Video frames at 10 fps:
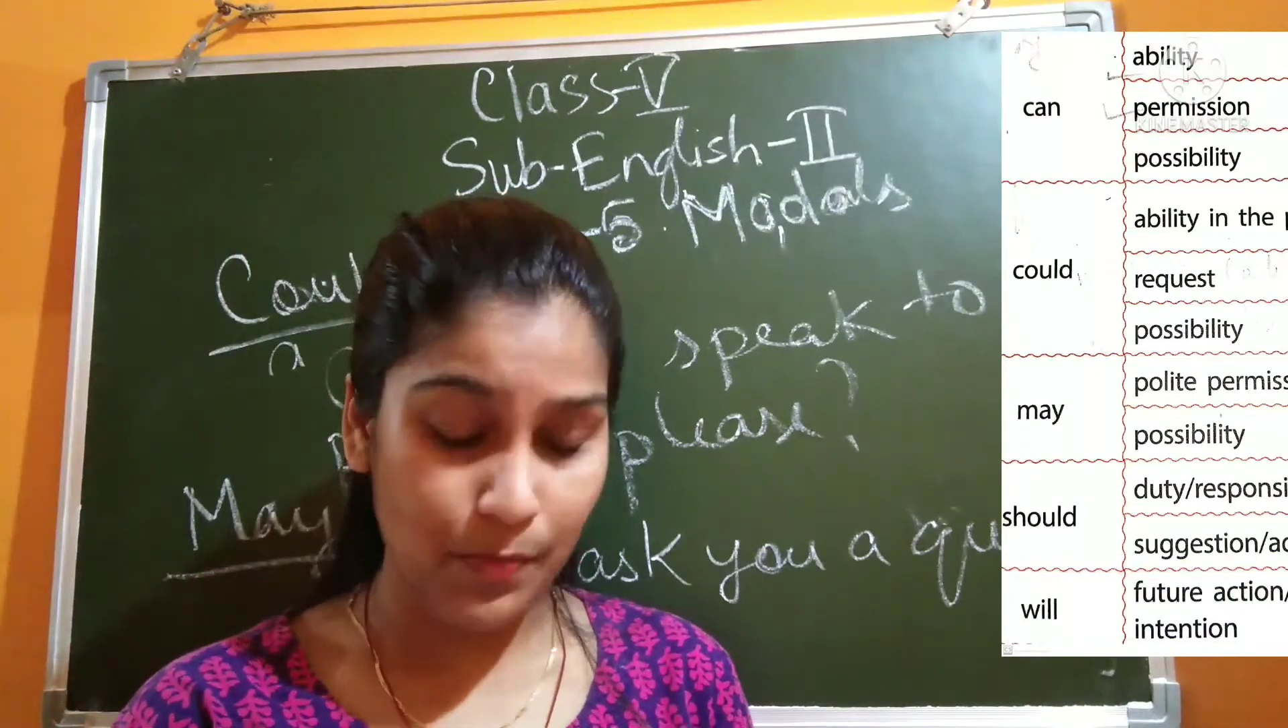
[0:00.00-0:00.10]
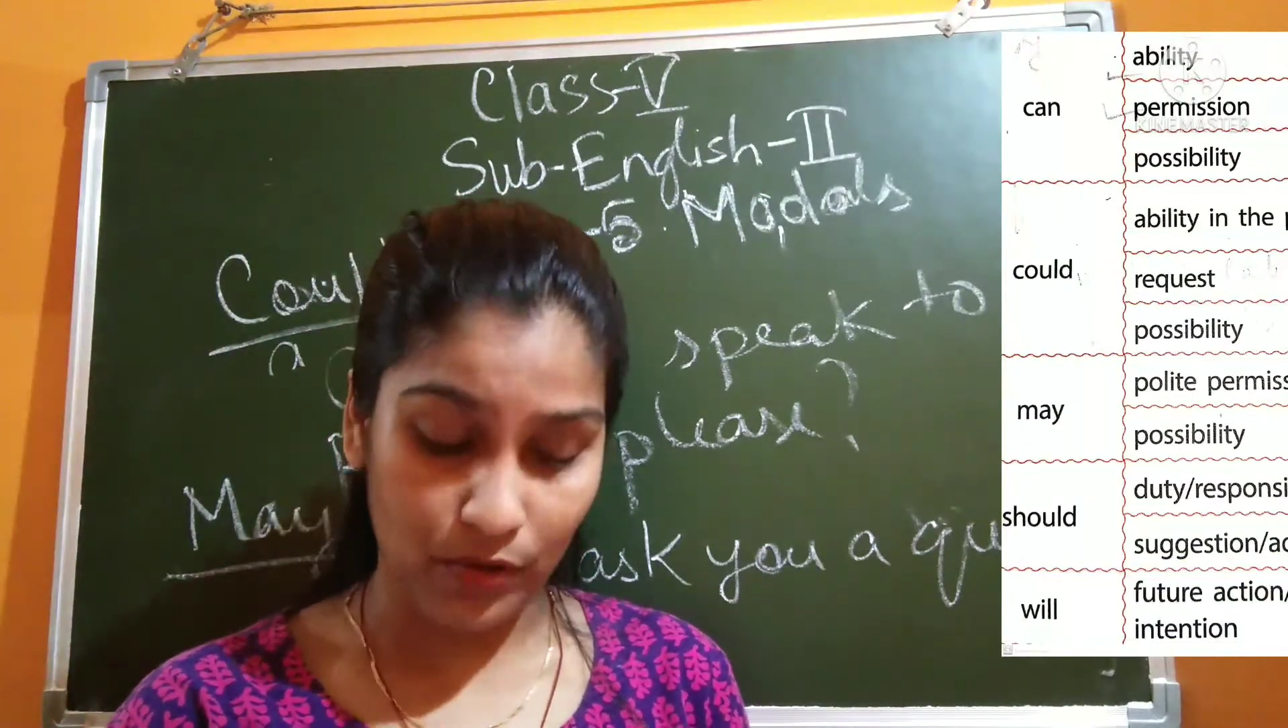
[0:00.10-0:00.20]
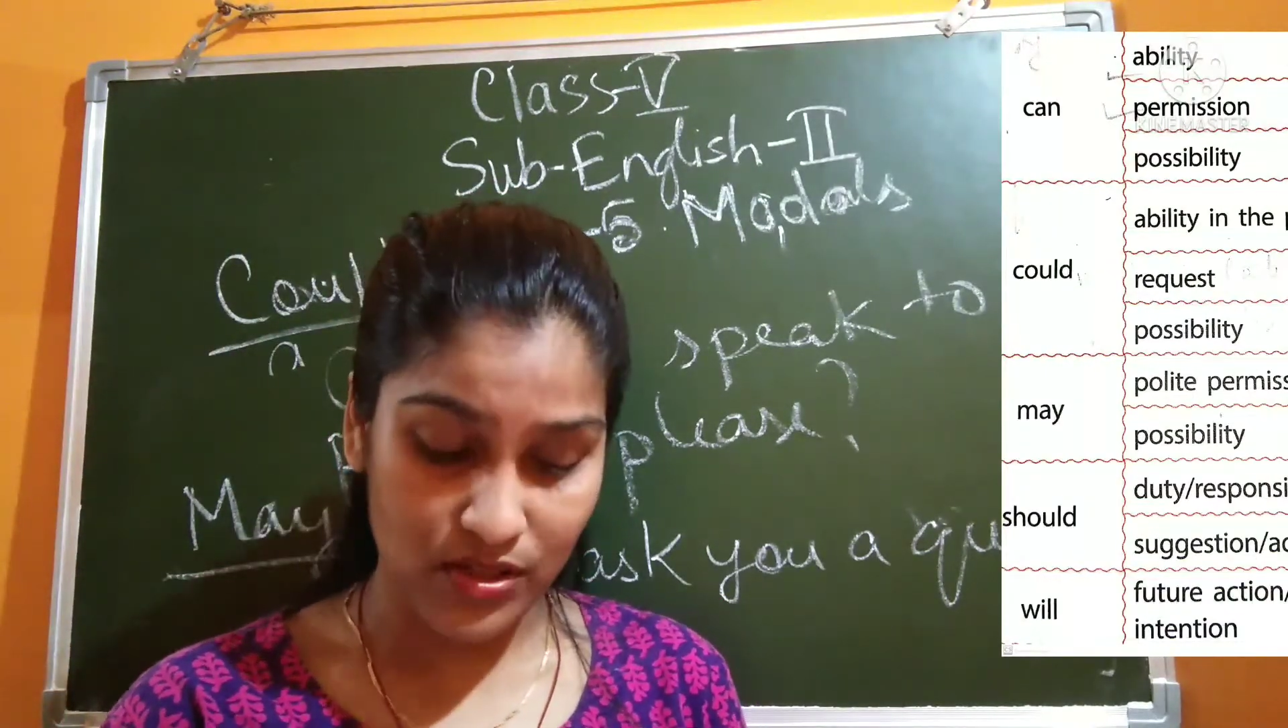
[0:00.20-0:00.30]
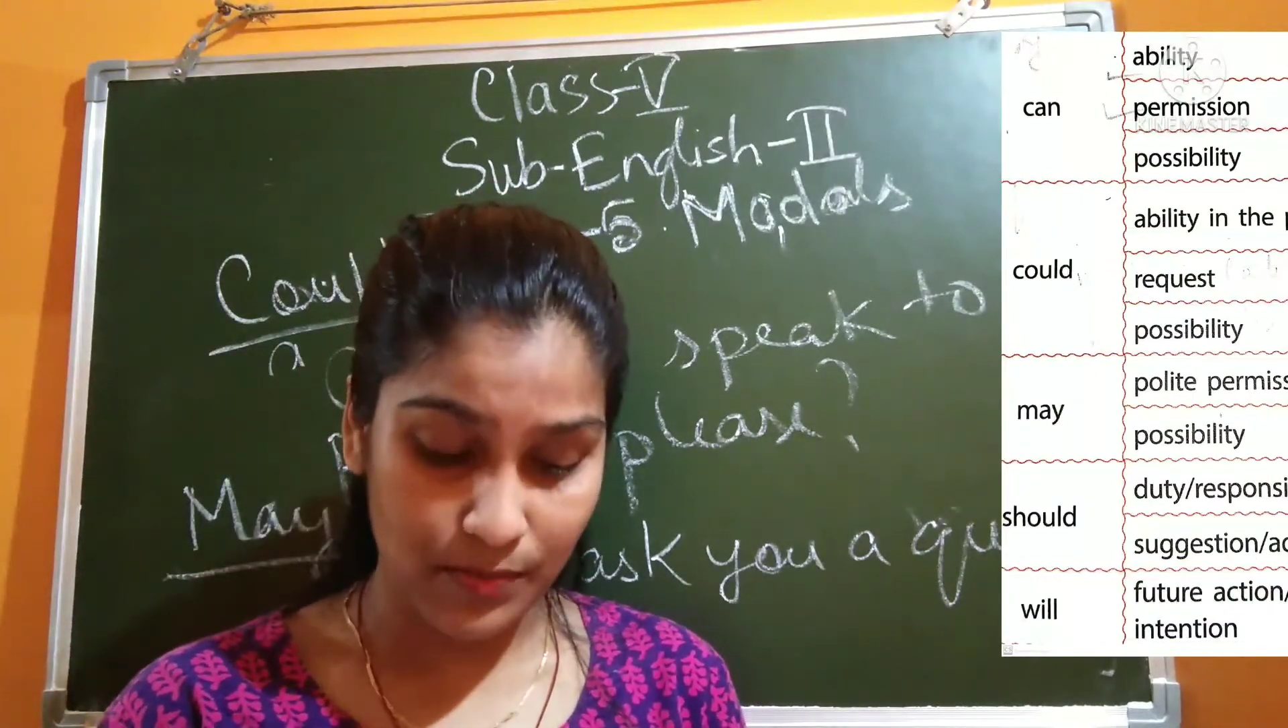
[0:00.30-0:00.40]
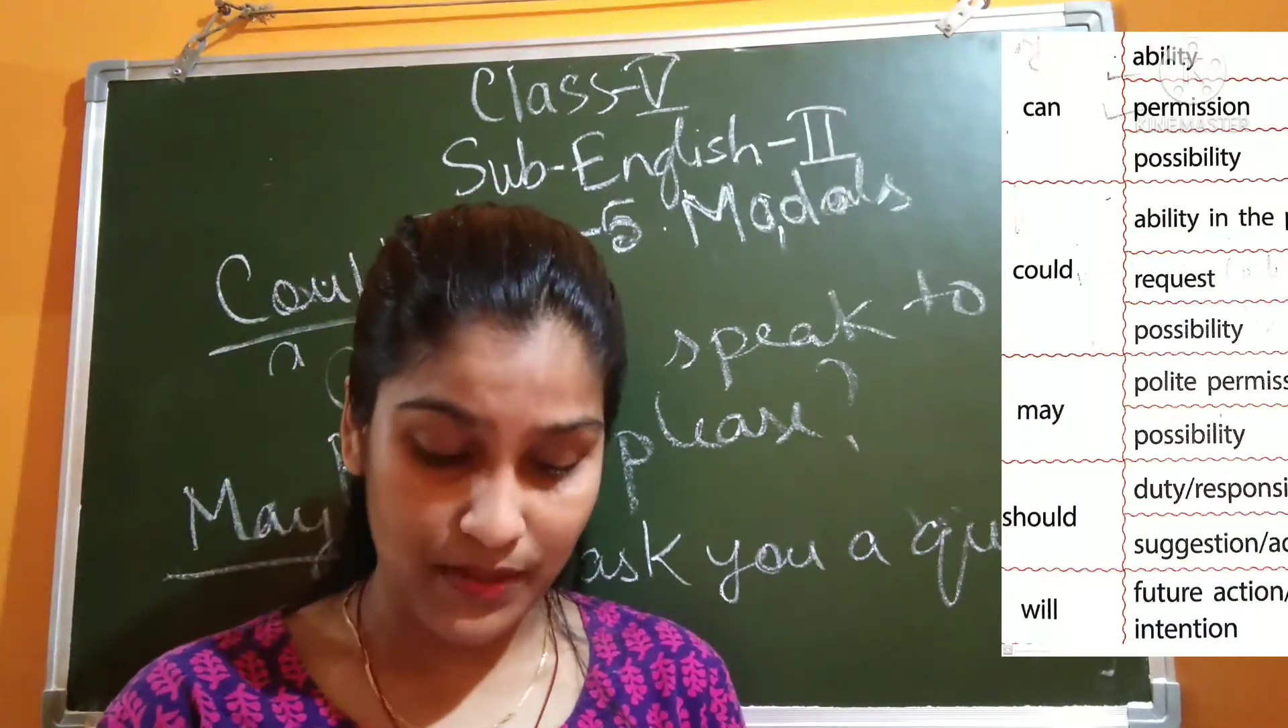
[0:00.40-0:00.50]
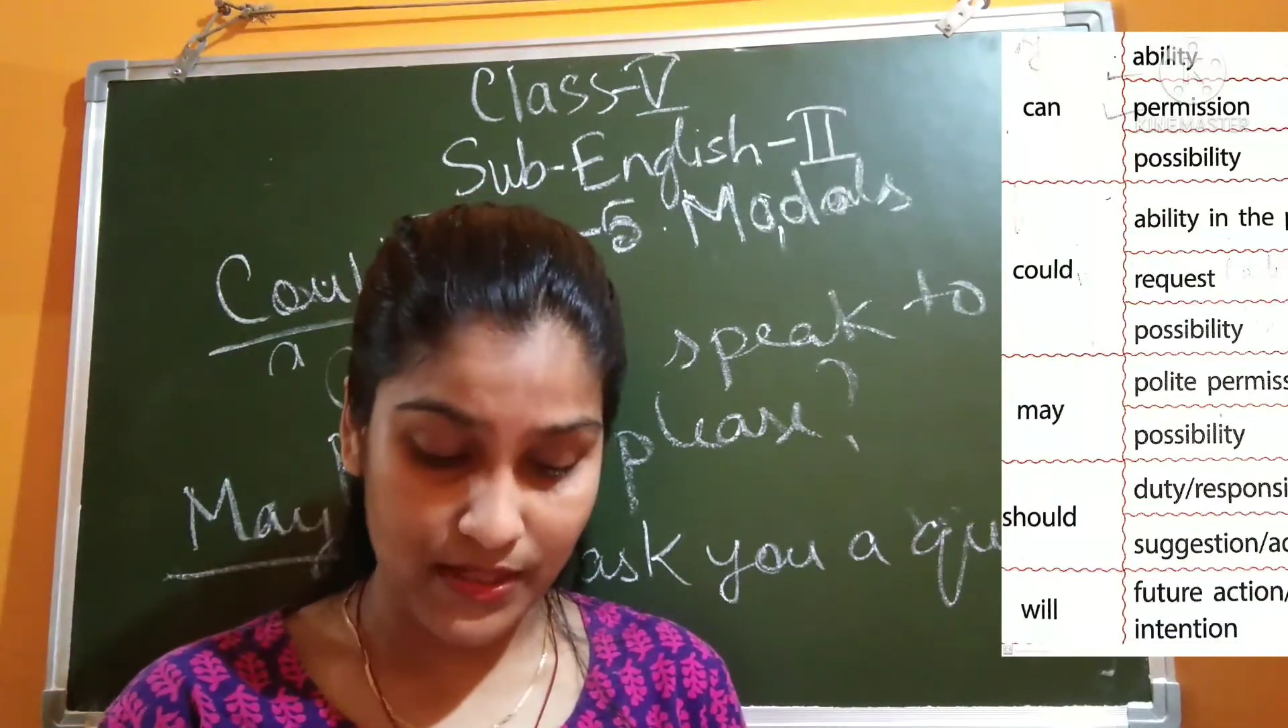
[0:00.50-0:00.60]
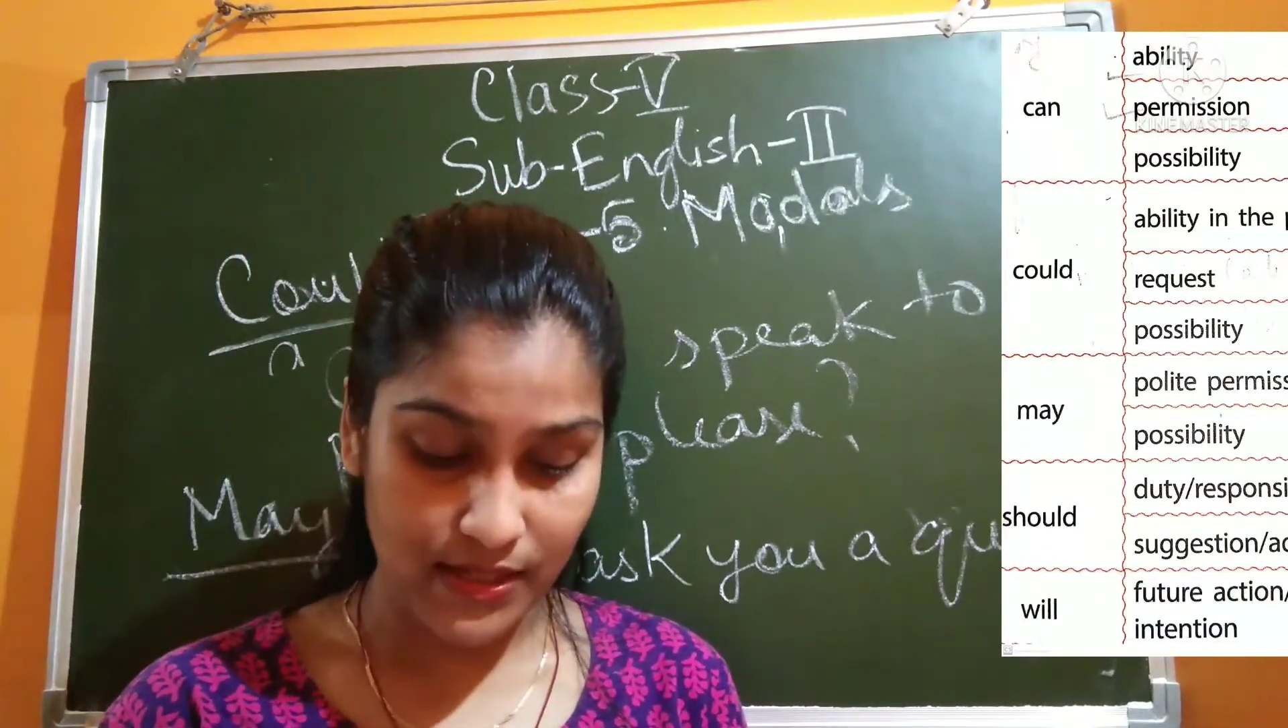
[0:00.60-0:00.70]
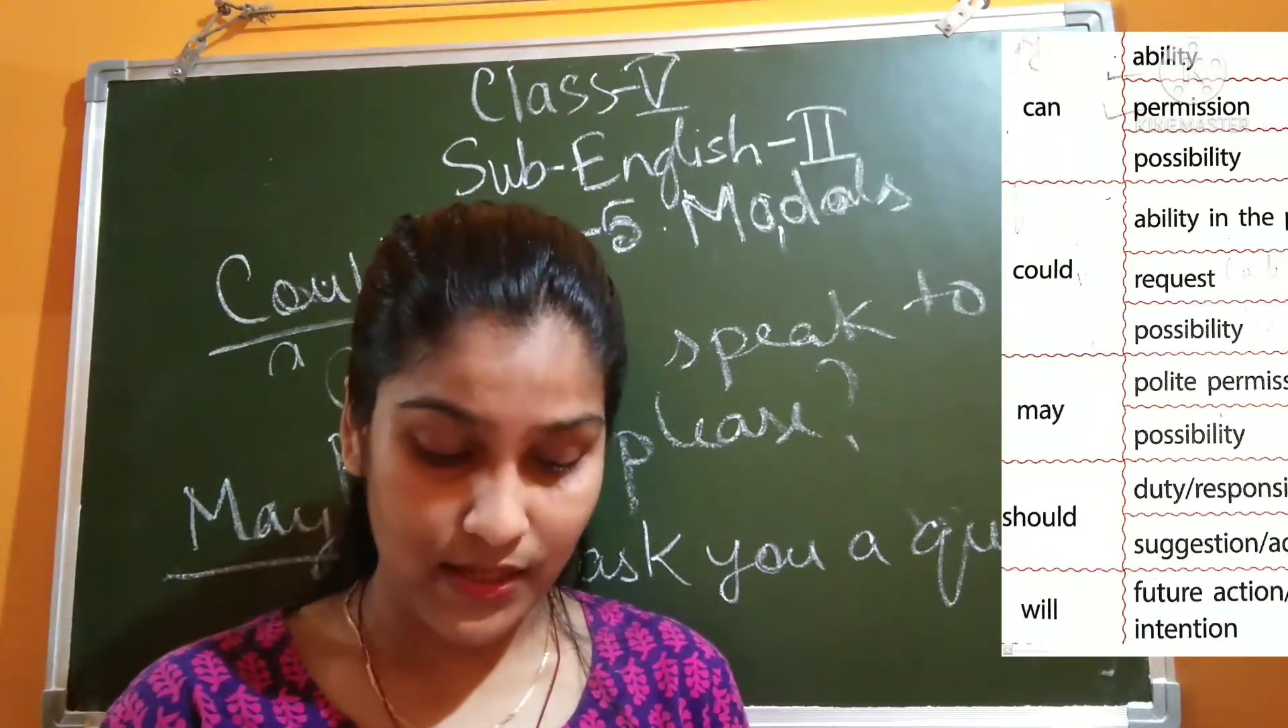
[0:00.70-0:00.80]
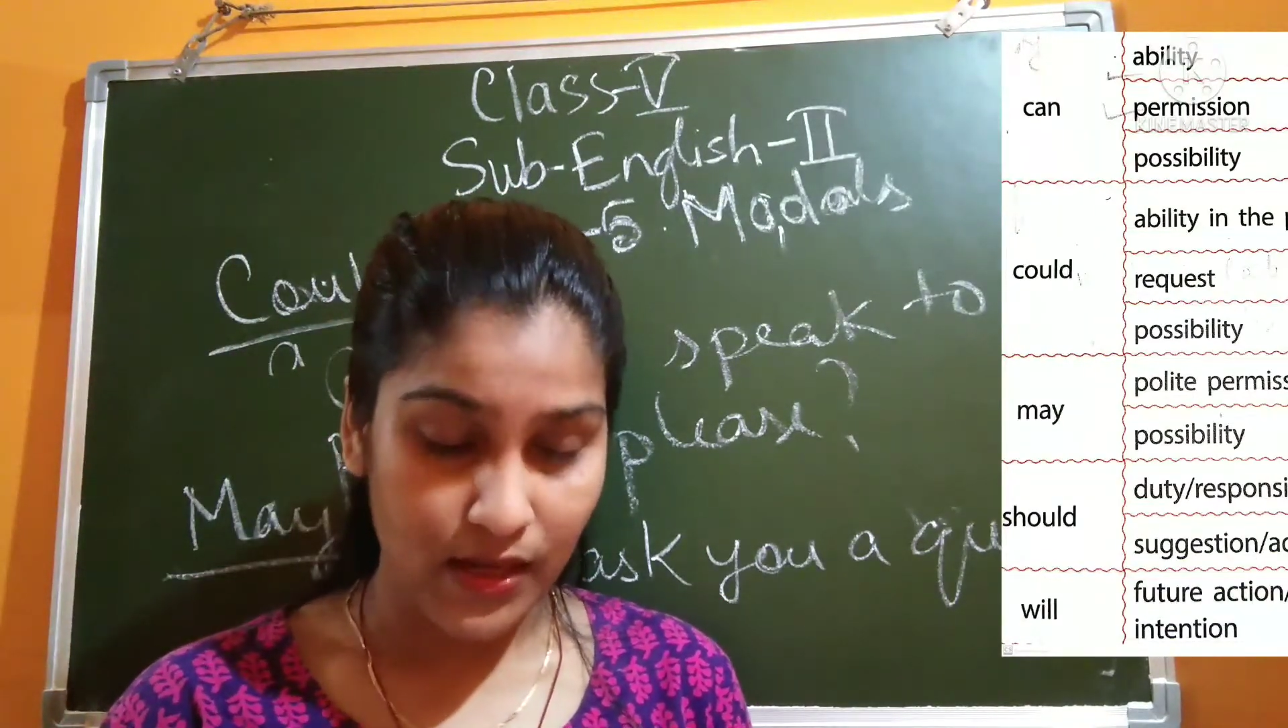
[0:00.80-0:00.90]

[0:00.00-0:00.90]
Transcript: possibility.